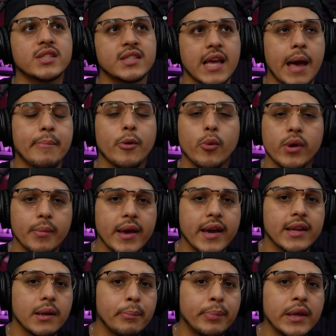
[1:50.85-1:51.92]
sample when
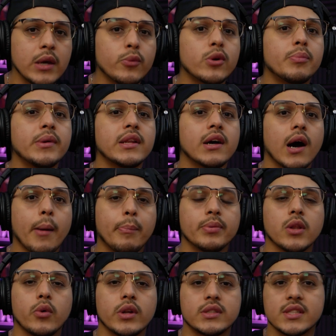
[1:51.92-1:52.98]
making a beat would be to
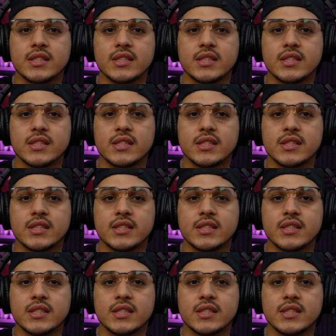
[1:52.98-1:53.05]
upload it